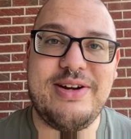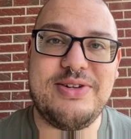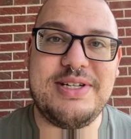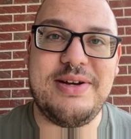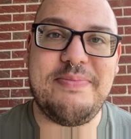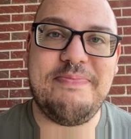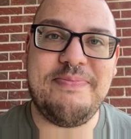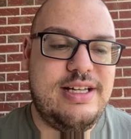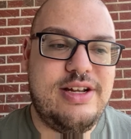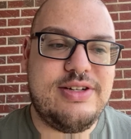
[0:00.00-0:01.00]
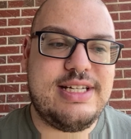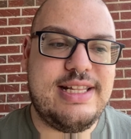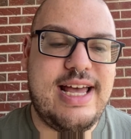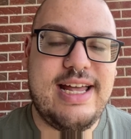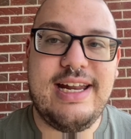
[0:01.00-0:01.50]
so here's to
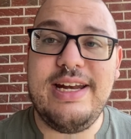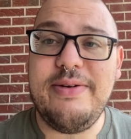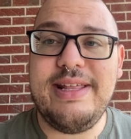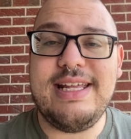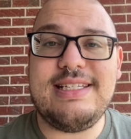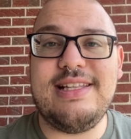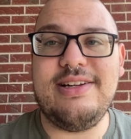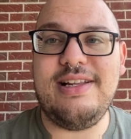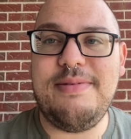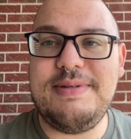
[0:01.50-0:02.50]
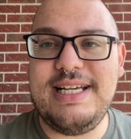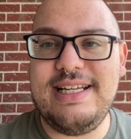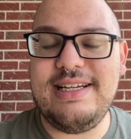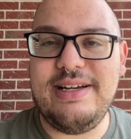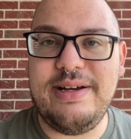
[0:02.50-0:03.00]
that. Anyway, that's the little
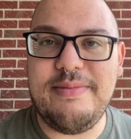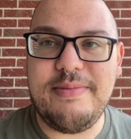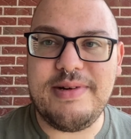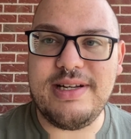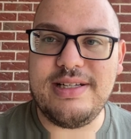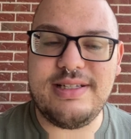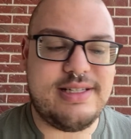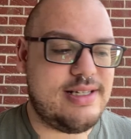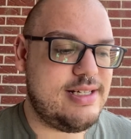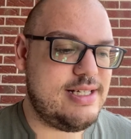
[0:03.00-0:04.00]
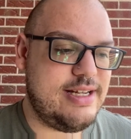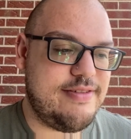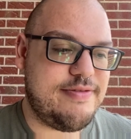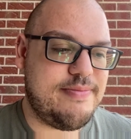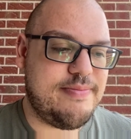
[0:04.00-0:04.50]
update. I'm gonna see
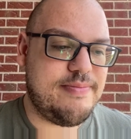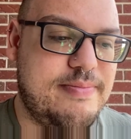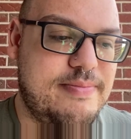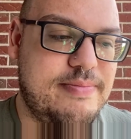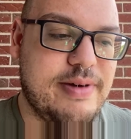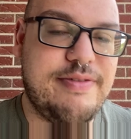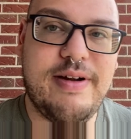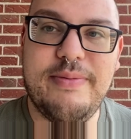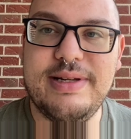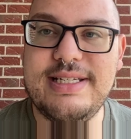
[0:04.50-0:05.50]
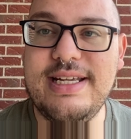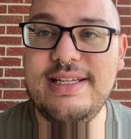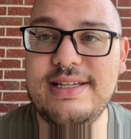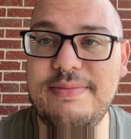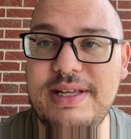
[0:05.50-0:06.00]
if my friend wants to eat
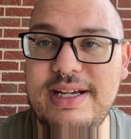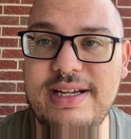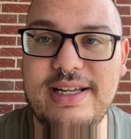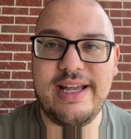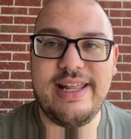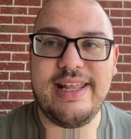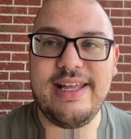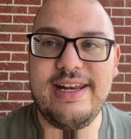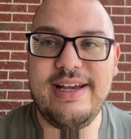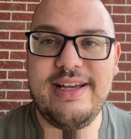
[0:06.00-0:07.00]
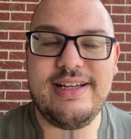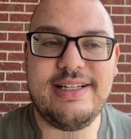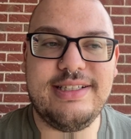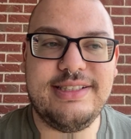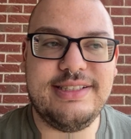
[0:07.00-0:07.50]
something, and then
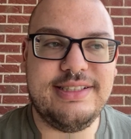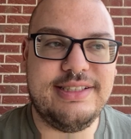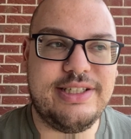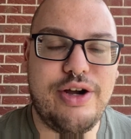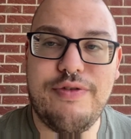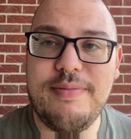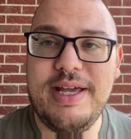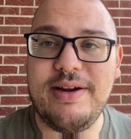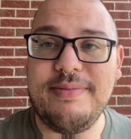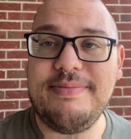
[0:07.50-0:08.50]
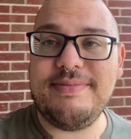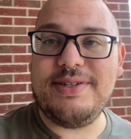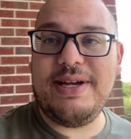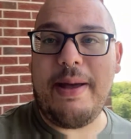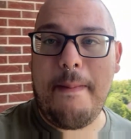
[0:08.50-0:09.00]
go from there. So yeah.